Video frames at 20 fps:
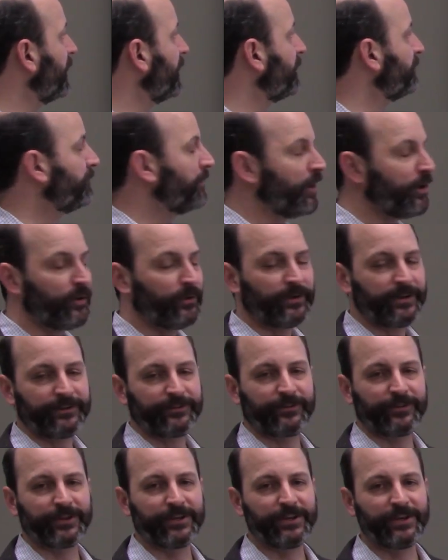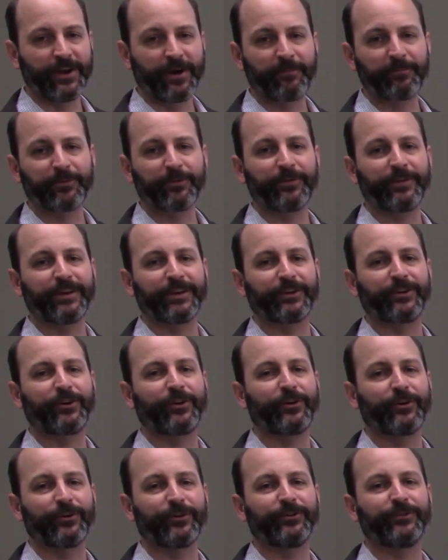Mode is the number that
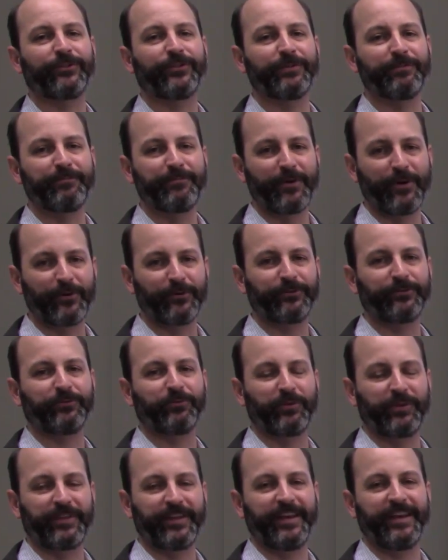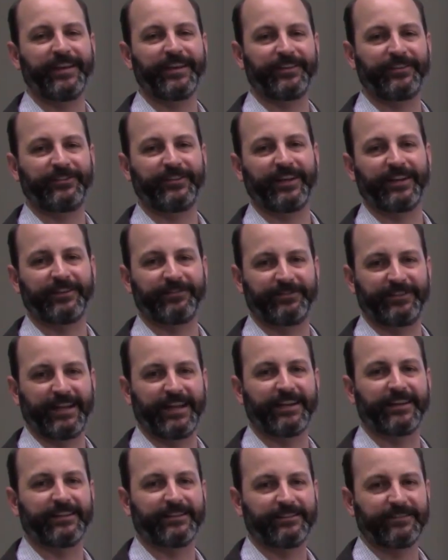occurs the most within a set of
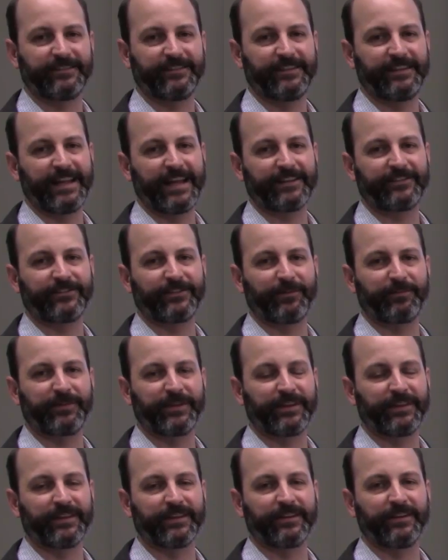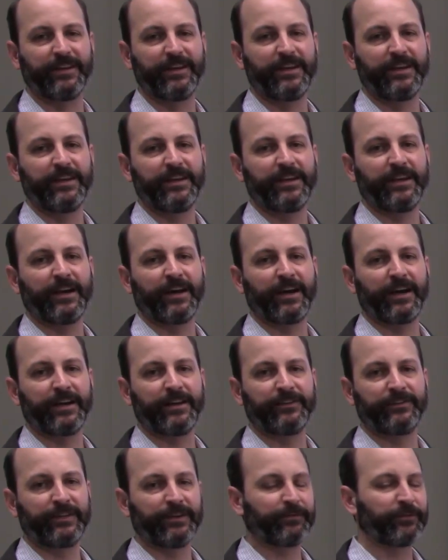data. And that's something that
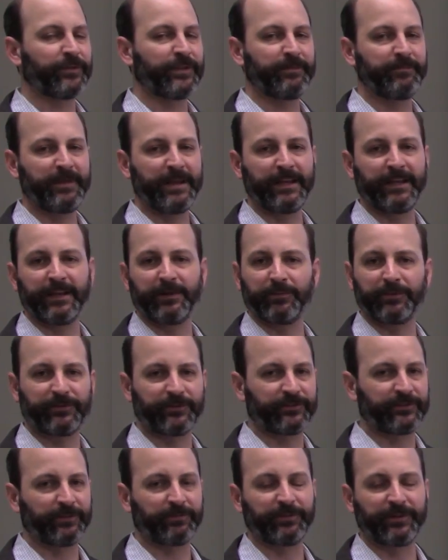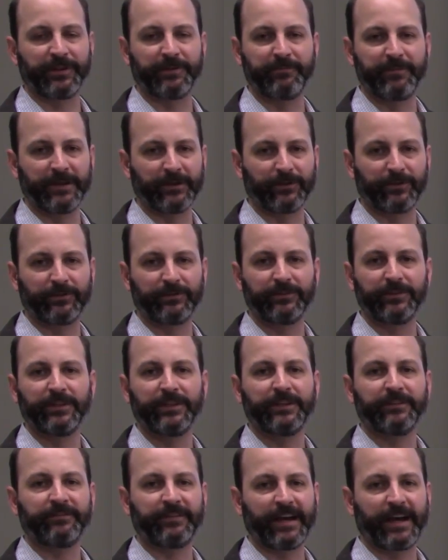is different than median, which is simply the middle
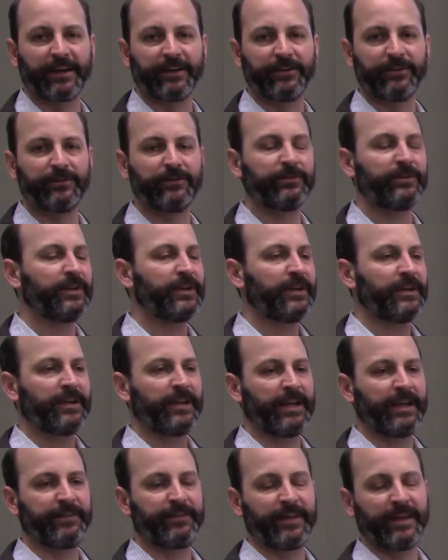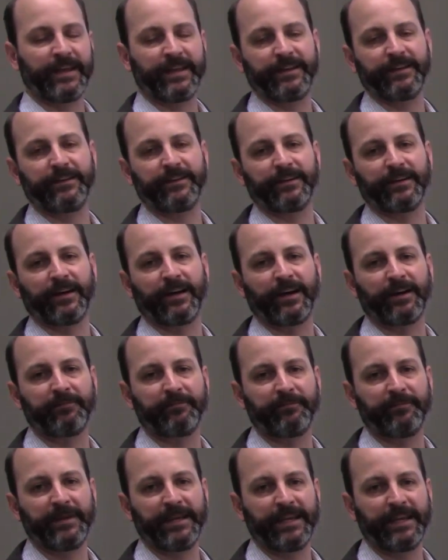value, and
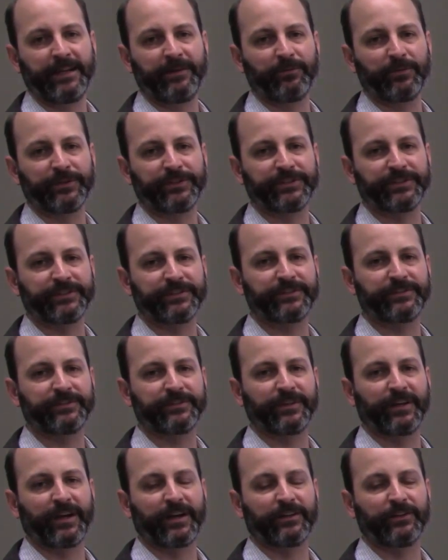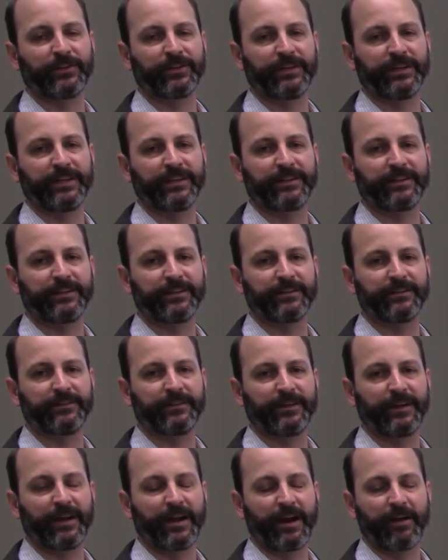then mean, which is looking at the
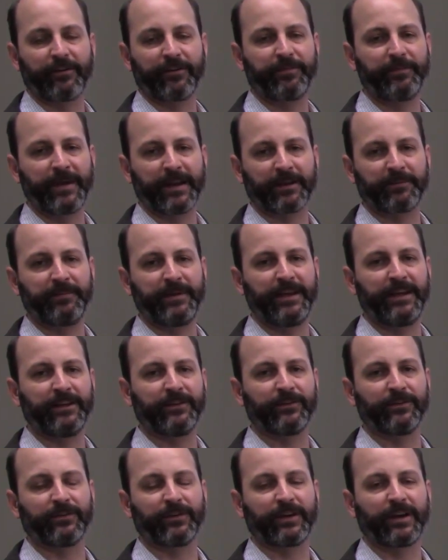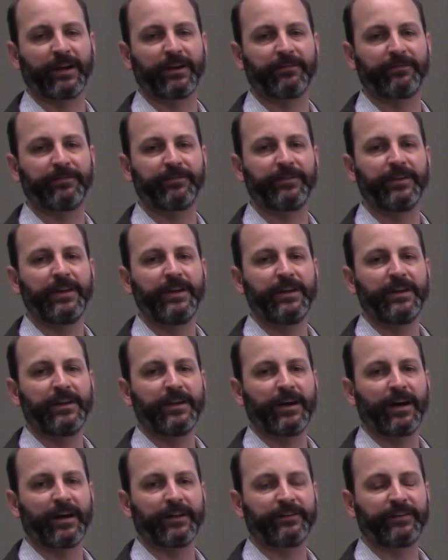arithmetic mean, or kind
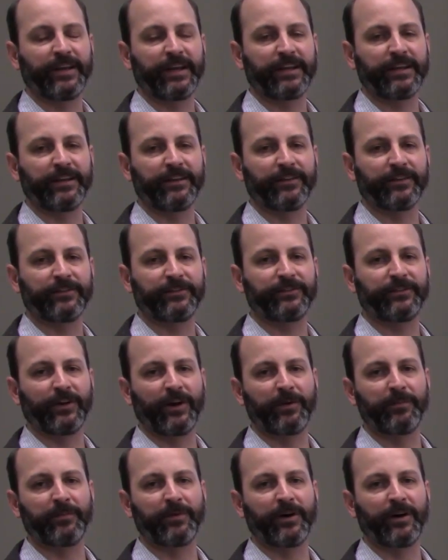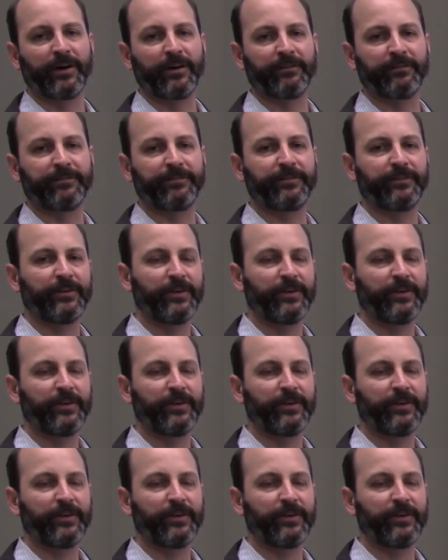of taking the sum of